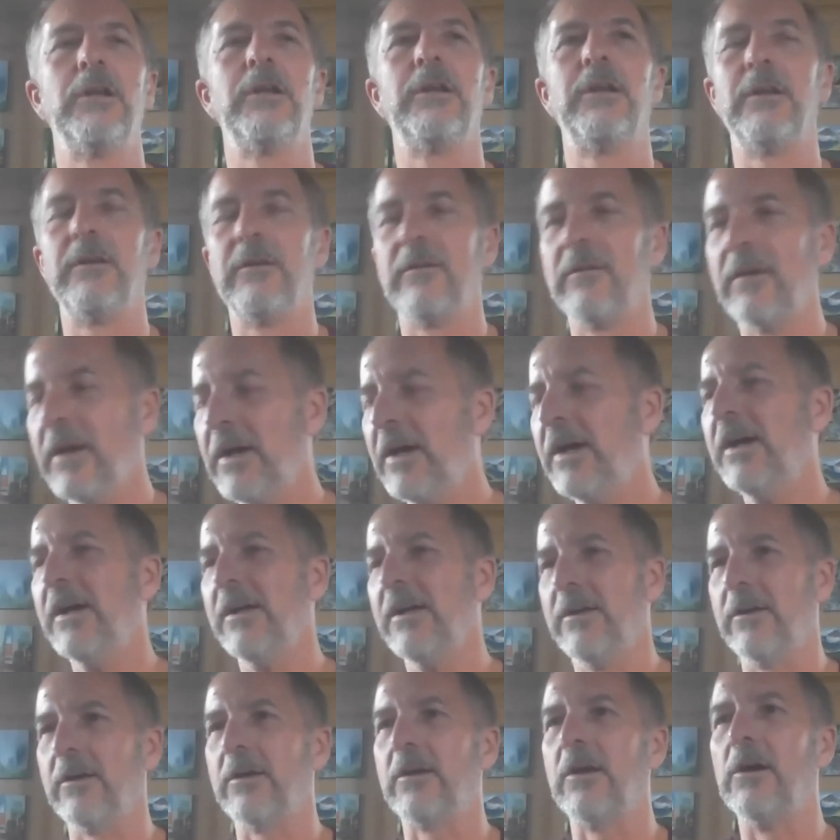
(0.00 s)
and
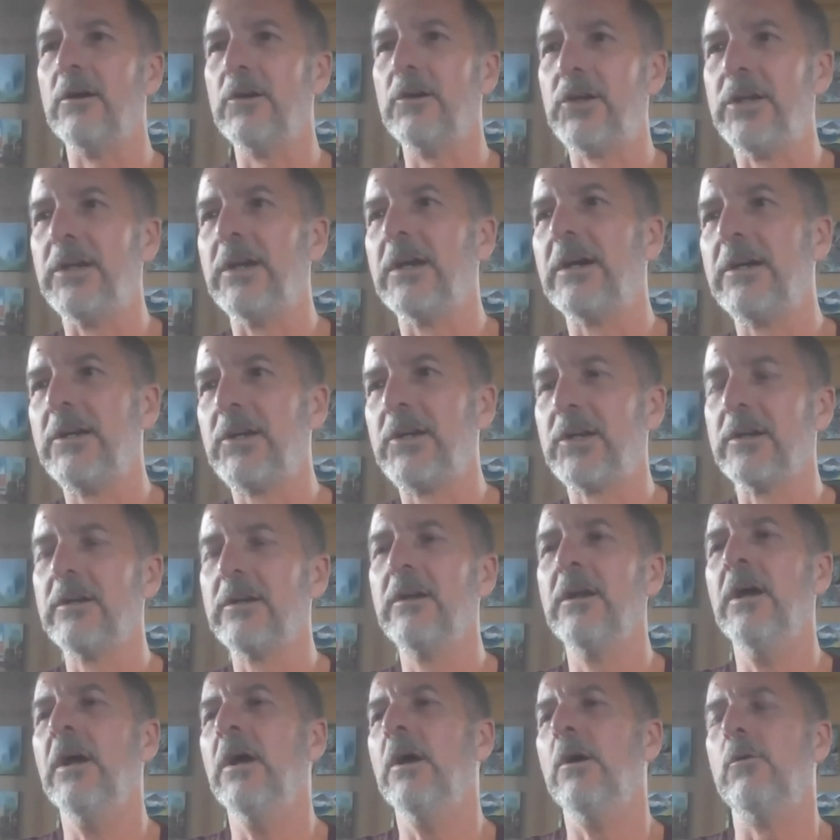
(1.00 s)
negotiation.
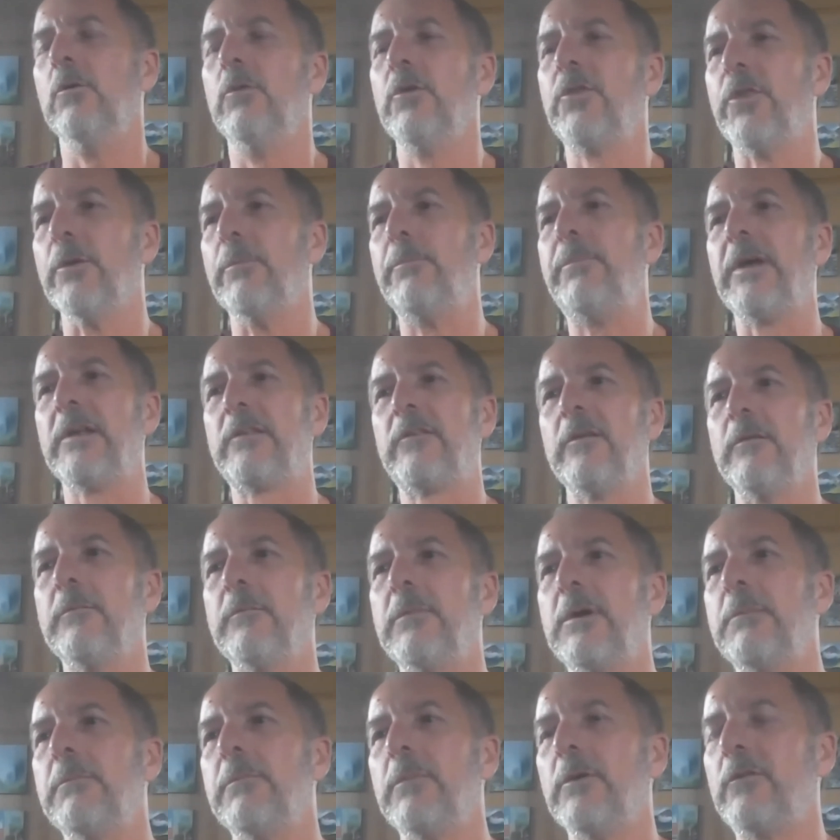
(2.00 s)
With the betting
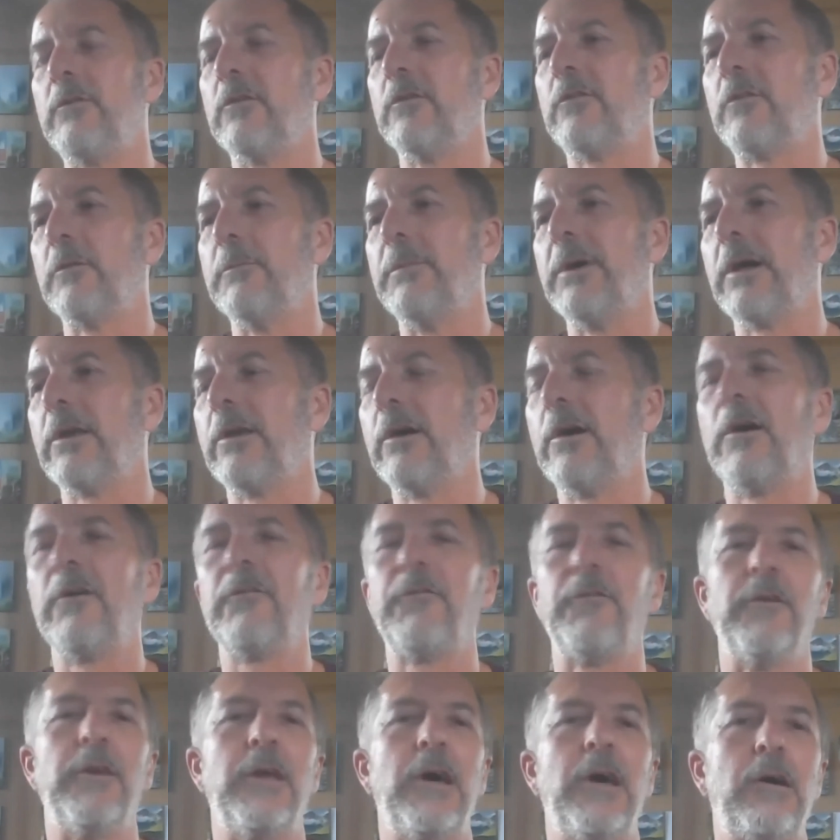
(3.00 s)
members, it's about half
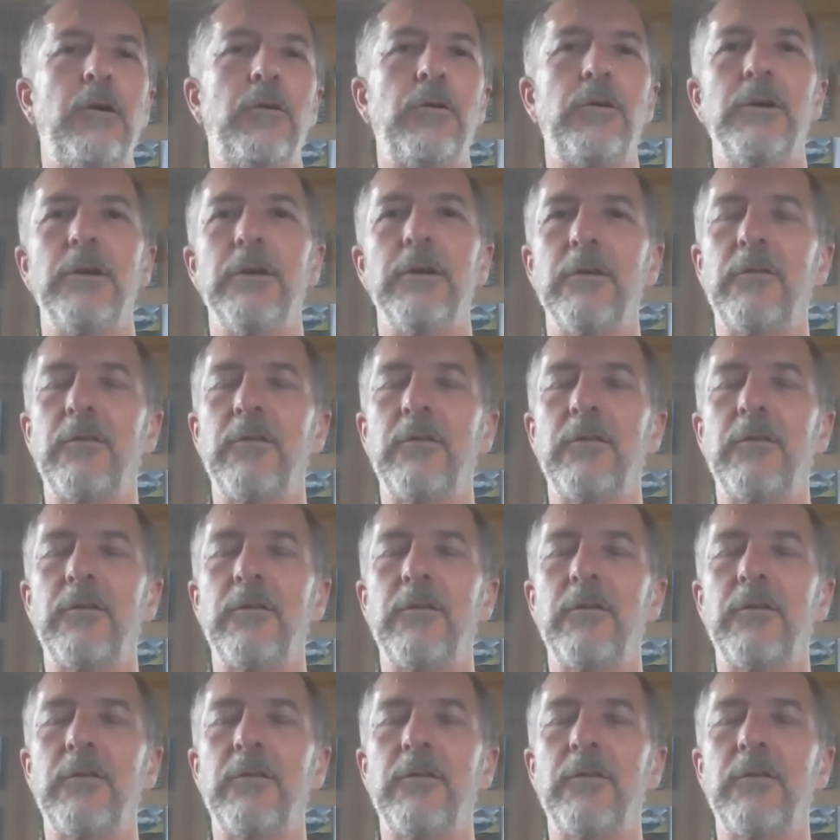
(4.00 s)
an hour, and it's